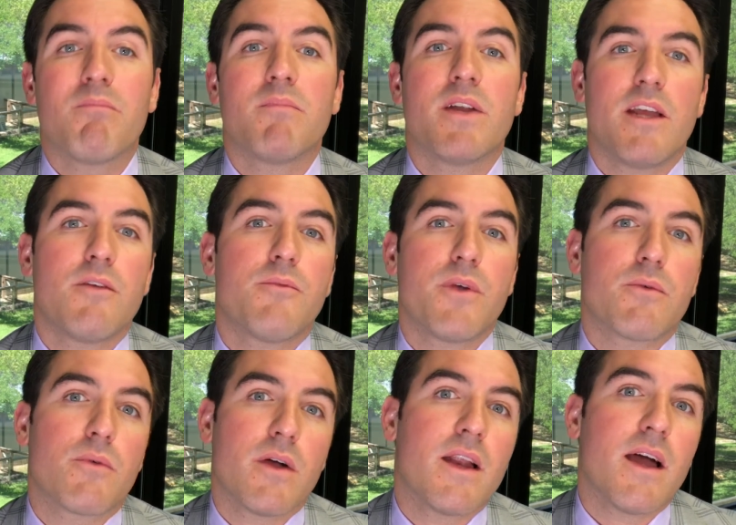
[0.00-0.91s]
but if
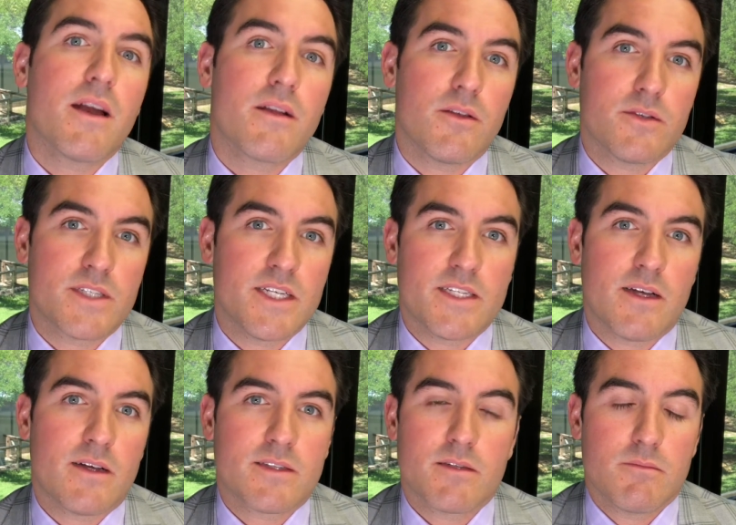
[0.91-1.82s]
we run out of those
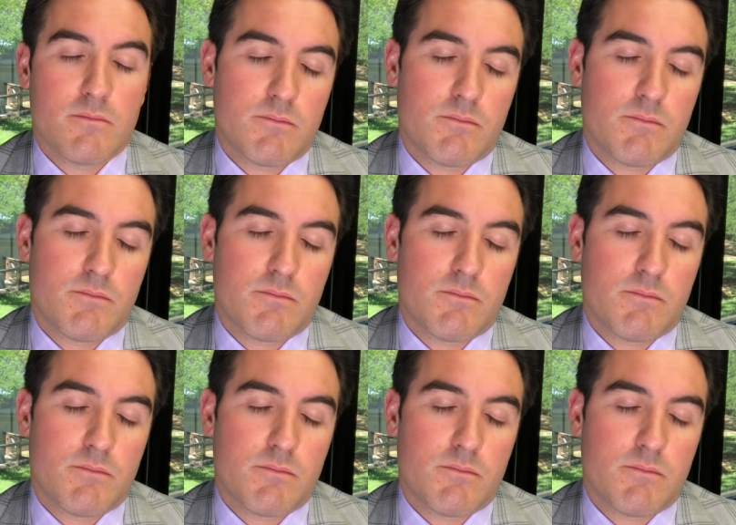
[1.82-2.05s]
detox